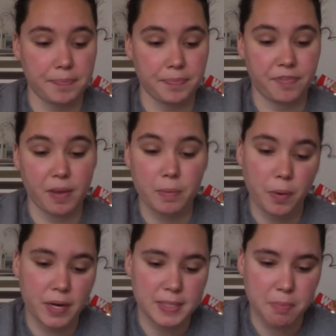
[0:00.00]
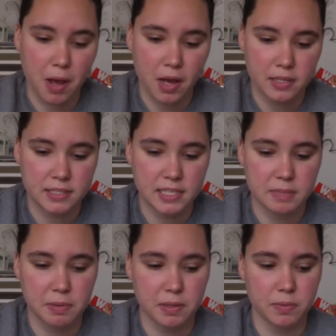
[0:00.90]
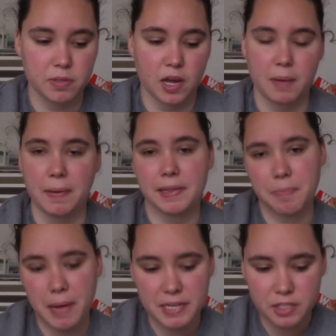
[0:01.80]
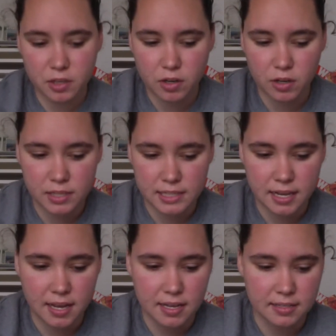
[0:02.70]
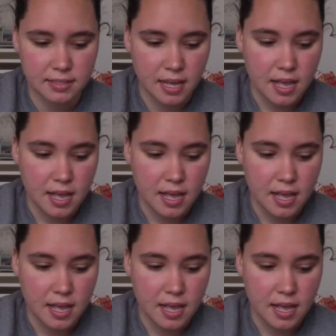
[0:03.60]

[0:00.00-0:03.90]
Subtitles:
February's box. This month we'll talk about the pentacle, it says.